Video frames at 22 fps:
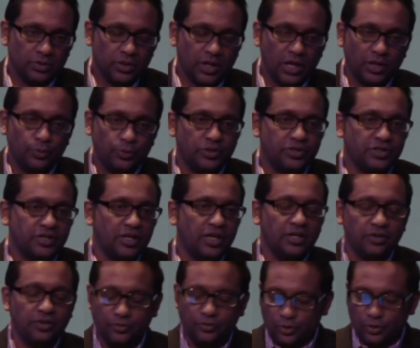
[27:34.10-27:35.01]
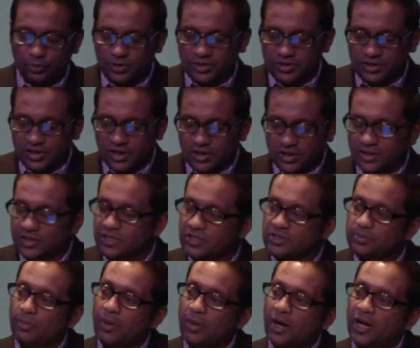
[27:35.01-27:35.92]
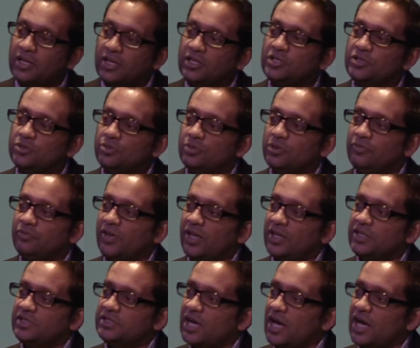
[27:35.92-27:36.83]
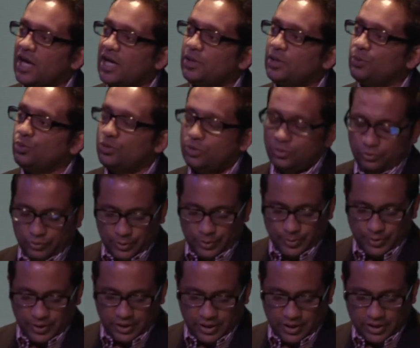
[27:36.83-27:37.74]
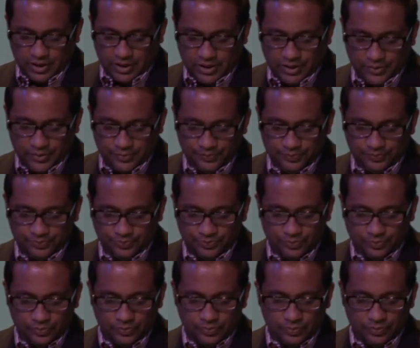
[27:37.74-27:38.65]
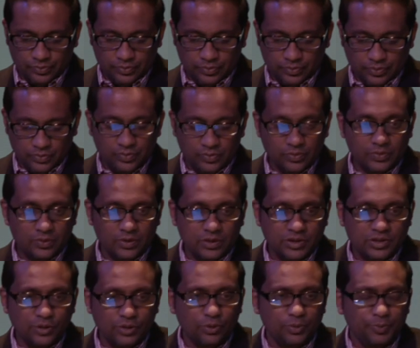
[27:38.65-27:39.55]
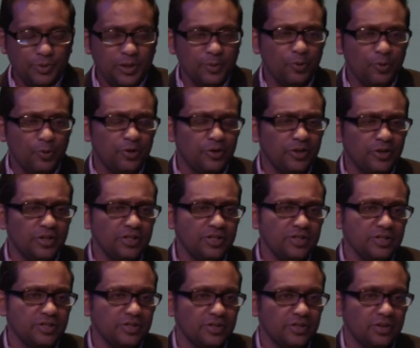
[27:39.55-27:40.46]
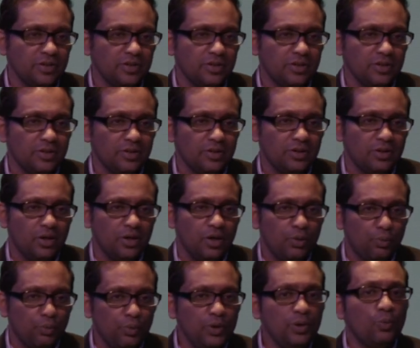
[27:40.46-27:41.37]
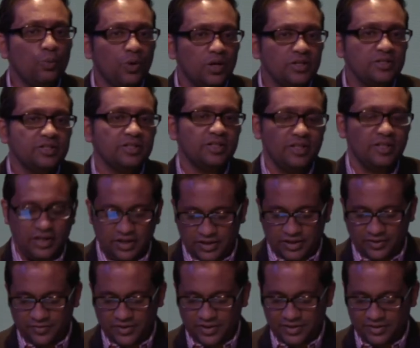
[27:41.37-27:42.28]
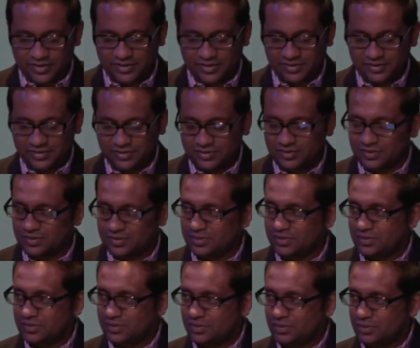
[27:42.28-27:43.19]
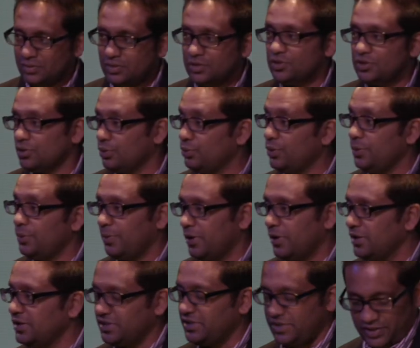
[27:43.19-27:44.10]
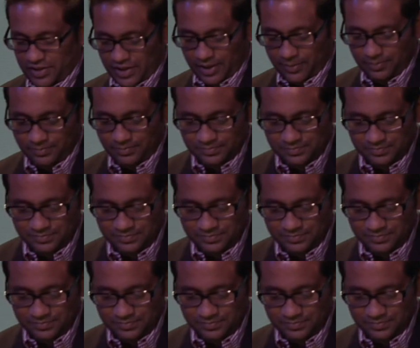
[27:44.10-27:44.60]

God would say in Romans 8, it is mine to avenge, I will repay. See, when people hurt us, we want to get even, so we punish them.